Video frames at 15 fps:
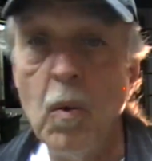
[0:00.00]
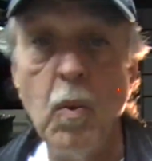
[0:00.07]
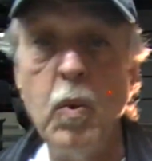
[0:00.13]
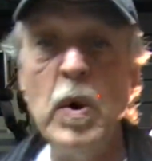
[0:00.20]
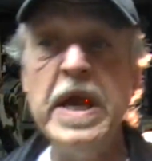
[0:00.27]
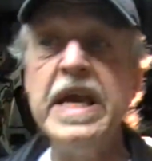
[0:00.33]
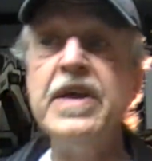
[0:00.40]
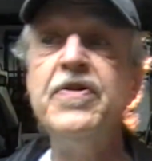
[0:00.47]

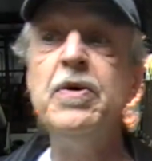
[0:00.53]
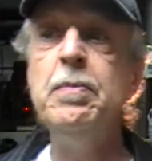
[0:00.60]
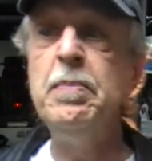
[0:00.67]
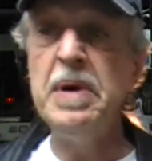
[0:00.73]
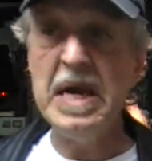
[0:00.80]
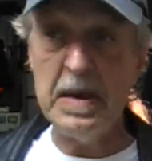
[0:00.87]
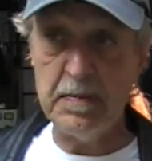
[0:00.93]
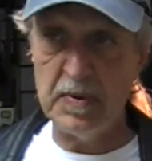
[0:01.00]
we the
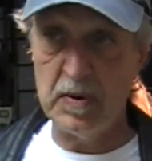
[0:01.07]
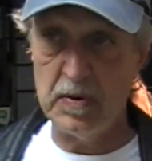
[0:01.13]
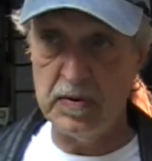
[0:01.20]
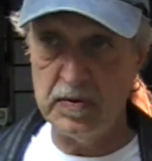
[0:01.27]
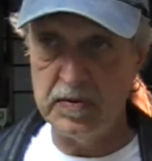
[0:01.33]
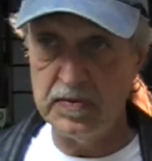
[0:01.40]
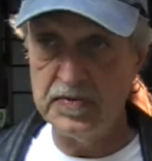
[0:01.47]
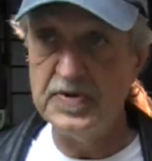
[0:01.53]
people
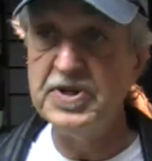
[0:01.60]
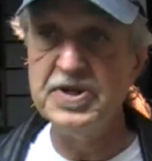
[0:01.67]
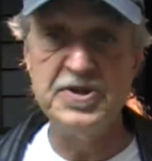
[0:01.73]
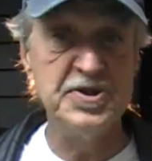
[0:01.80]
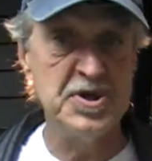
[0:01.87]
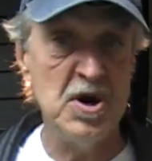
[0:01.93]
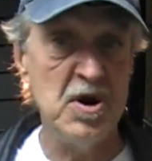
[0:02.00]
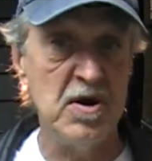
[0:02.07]

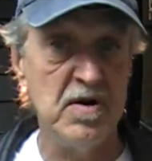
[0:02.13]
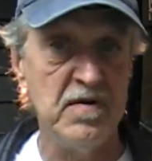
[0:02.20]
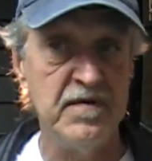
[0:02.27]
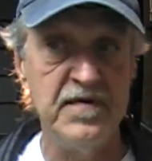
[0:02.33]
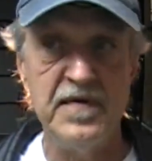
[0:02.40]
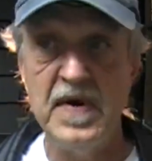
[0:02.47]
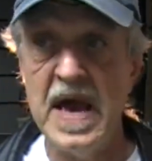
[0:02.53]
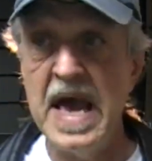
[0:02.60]

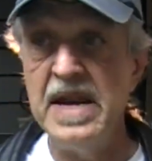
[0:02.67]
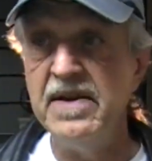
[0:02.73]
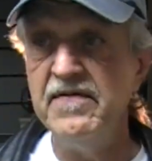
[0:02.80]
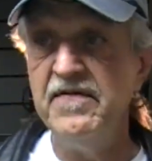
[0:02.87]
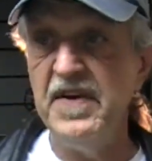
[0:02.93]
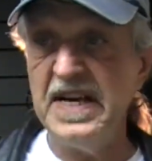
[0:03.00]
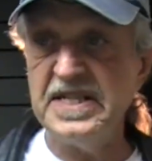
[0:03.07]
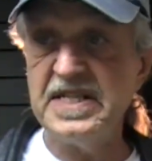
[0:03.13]
deserve an
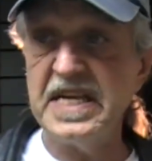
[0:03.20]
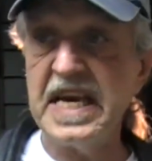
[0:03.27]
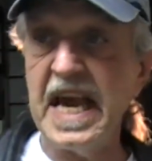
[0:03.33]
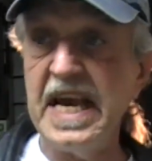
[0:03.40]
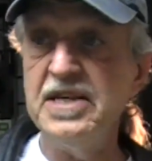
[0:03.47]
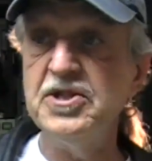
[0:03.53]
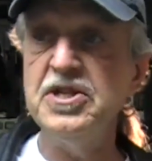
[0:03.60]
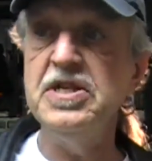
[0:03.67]

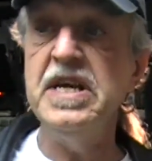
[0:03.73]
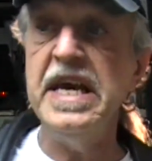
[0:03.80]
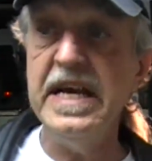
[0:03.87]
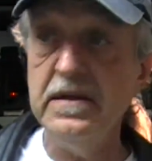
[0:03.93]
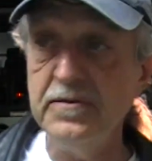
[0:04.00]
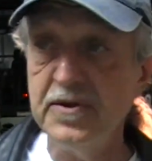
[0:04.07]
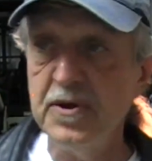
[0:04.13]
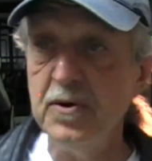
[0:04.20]
investigation
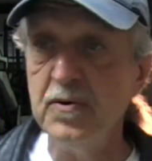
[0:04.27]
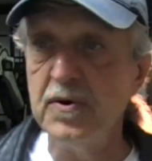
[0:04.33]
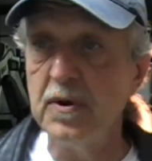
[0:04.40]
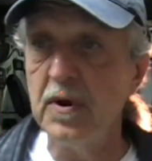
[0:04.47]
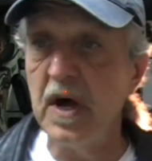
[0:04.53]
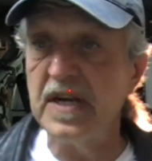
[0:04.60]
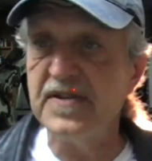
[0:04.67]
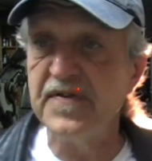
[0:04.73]
into the
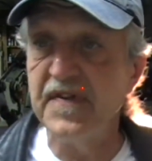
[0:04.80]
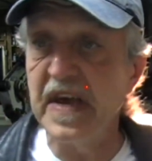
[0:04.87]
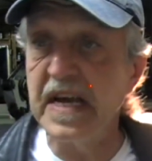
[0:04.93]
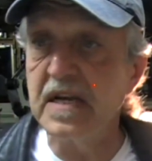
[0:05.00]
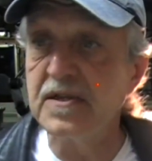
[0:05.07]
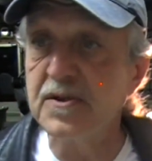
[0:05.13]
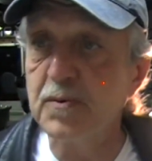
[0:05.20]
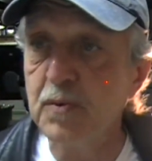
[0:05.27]
Las
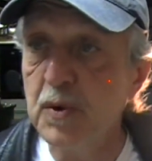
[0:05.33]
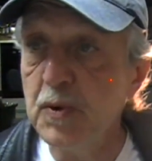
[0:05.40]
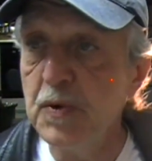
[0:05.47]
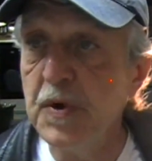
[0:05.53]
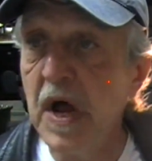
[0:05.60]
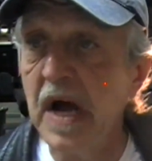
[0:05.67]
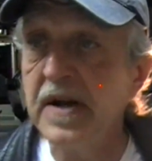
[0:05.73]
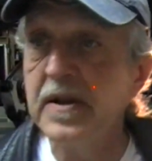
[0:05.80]
Vegas Route
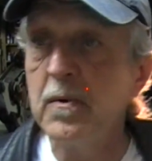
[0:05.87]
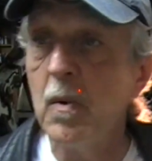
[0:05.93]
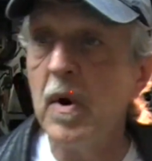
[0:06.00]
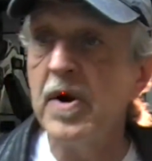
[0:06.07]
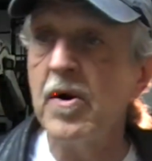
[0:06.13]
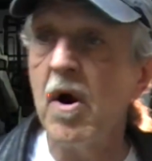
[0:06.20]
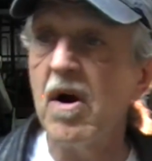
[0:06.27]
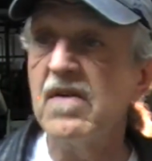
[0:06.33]

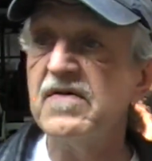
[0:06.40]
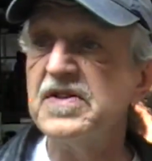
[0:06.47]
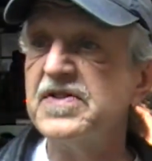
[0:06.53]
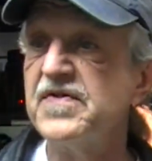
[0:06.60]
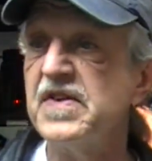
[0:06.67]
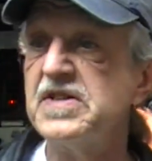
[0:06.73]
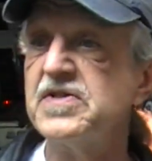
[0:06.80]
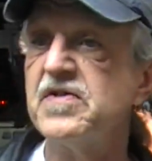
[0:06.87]
91
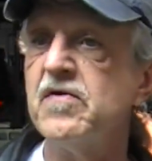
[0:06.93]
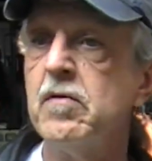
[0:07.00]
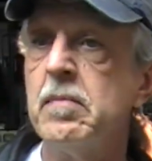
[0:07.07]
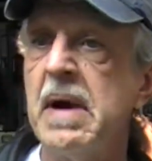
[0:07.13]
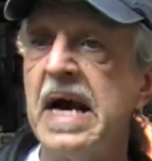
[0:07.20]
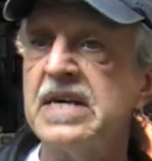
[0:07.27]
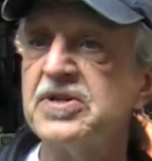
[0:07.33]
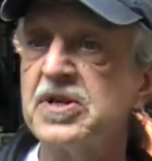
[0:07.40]
Harvest Festival
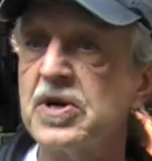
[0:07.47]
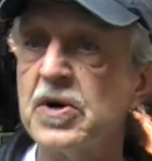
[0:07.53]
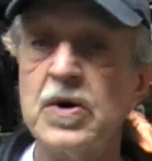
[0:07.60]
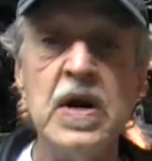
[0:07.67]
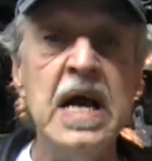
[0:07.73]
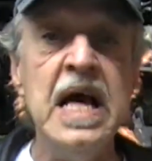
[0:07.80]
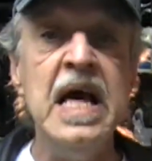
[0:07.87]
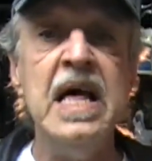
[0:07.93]

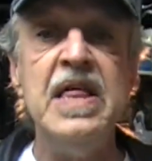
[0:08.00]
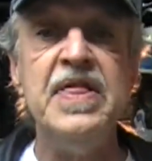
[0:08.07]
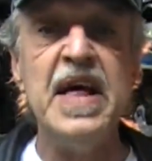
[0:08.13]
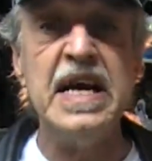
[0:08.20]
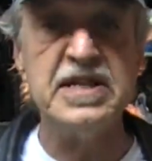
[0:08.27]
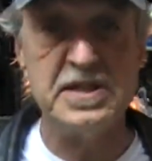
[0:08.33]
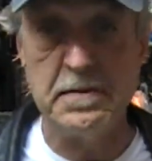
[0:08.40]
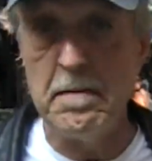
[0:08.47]
massacre
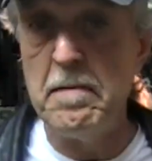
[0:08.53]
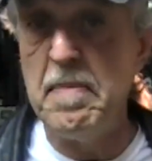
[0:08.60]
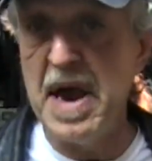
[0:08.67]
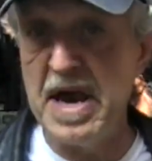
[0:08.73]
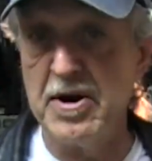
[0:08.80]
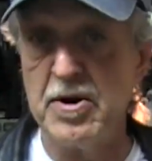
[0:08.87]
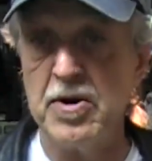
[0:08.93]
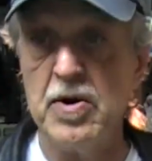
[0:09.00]
that's
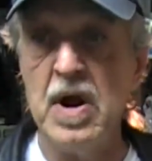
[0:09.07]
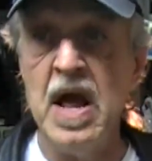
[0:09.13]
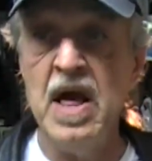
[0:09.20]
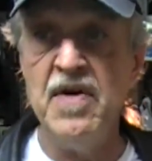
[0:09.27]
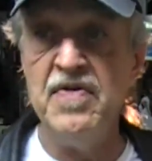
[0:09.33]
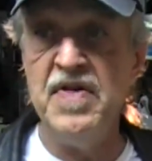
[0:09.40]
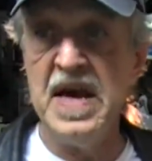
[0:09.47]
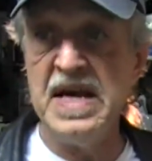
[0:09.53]
better
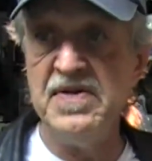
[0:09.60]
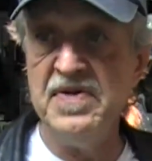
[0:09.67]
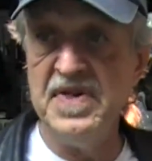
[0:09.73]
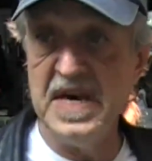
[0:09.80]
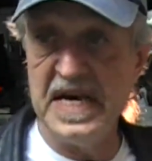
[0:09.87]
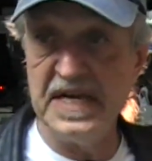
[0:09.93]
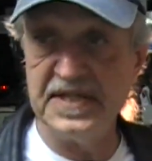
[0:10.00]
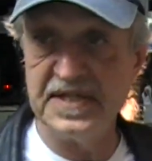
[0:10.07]
than
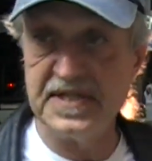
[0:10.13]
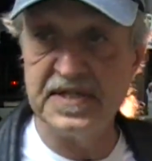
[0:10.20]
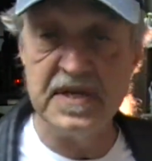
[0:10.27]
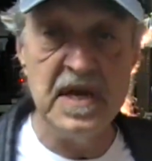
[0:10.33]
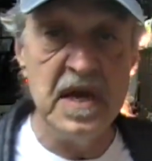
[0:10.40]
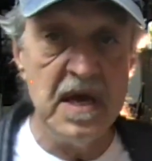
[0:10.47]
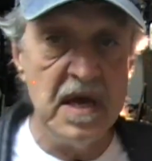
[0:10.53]
this.